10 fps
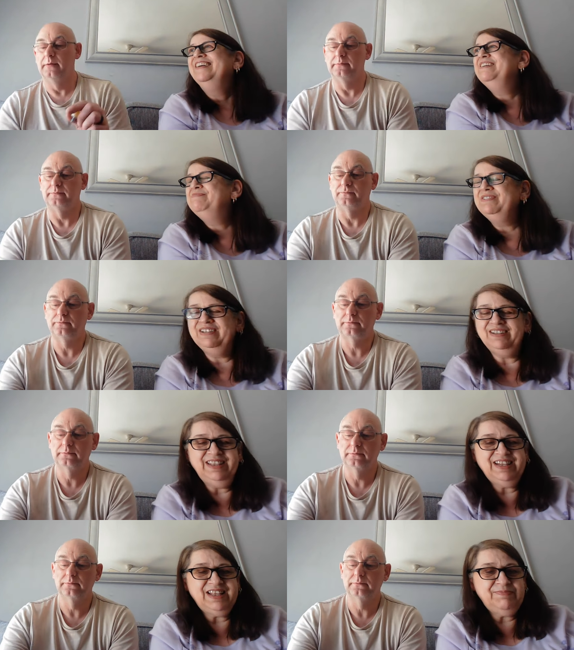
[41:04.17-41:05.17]
Speaker 1: if we,
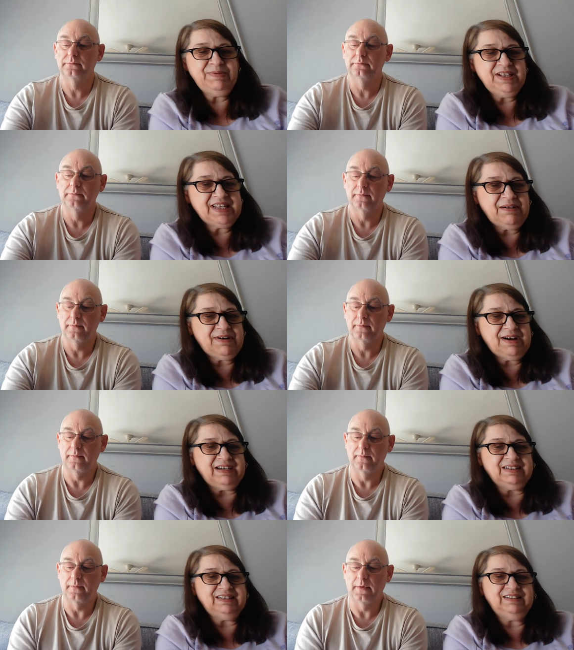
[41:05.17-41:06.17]
they're going to be sour.
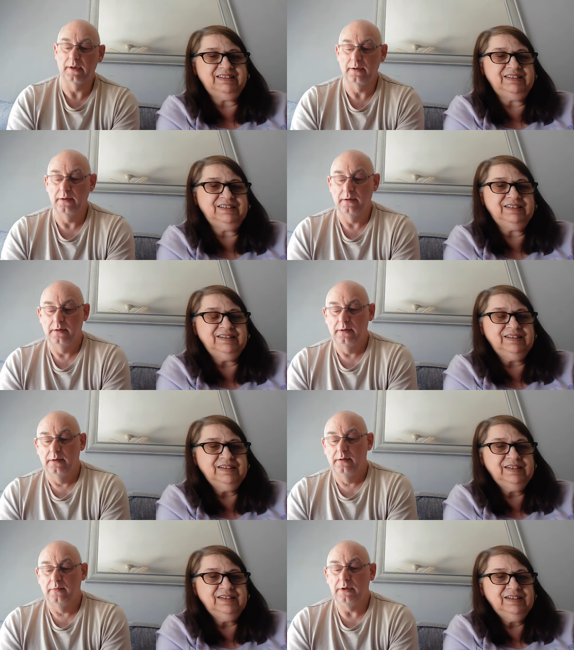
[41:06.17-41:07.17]

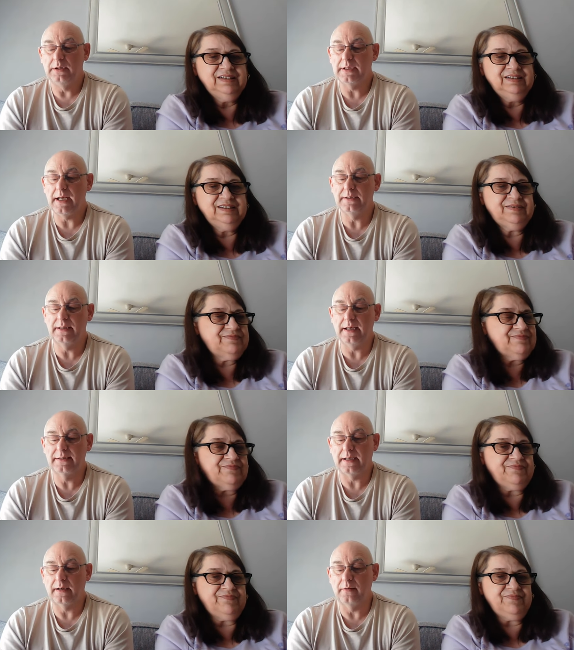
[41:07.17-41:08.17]
Speaker 2: Well, it says they're
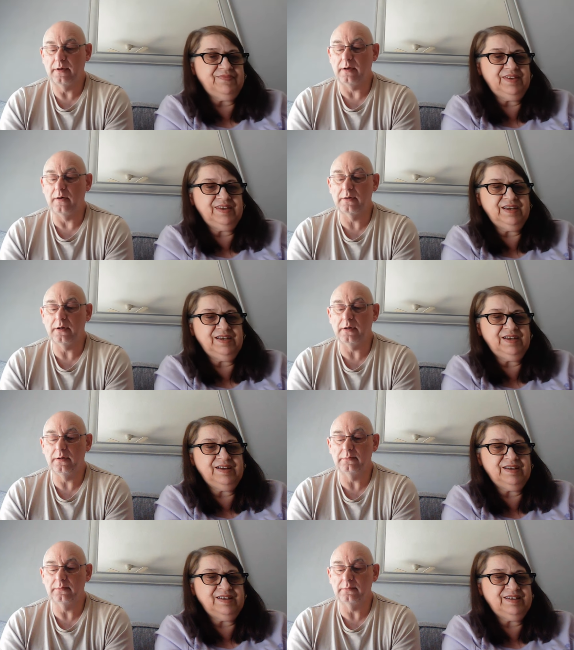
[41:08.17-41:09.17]
sour. I
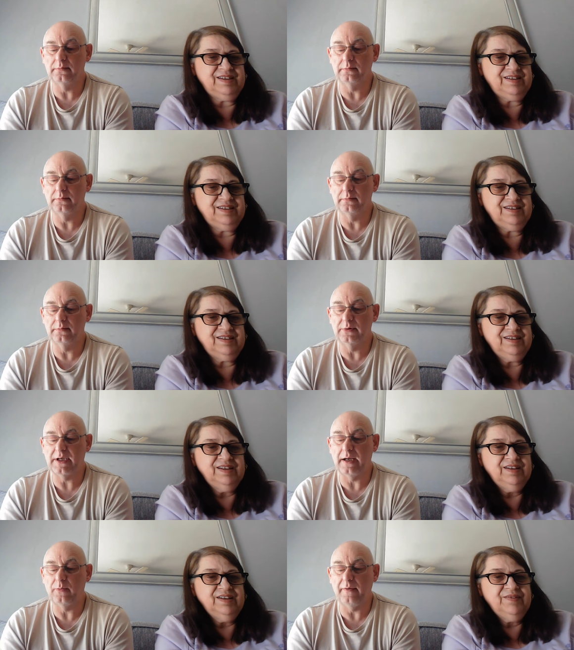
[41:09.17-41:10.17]
can't
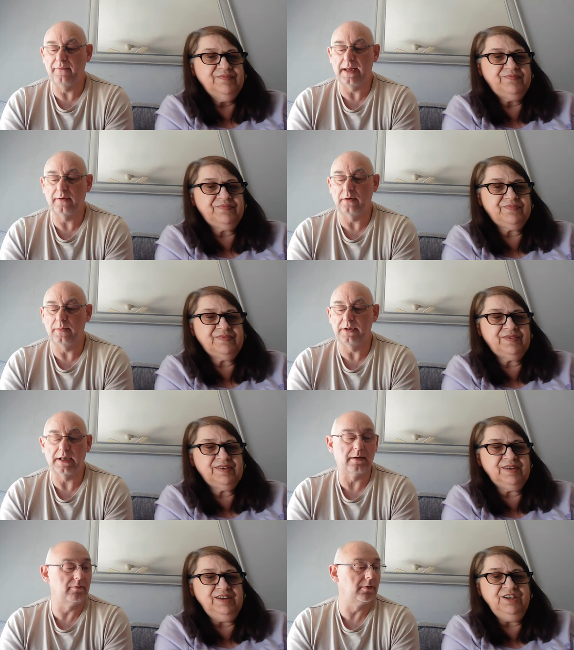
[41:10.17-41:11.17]
Say whether they're going to be
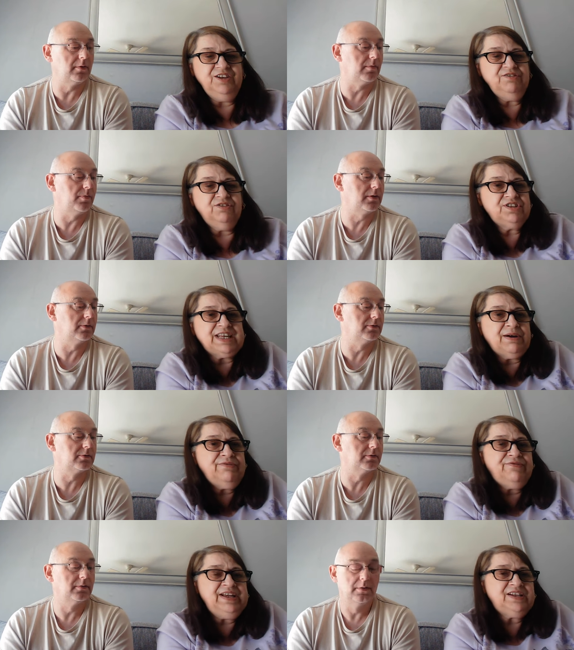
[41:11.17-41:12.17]
sour or not. Your
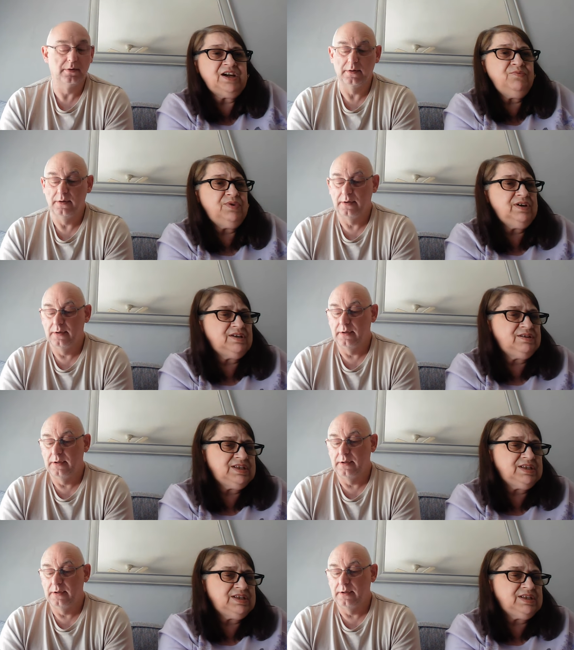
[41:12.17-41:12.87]
sowing
Speaker 1: don't work, is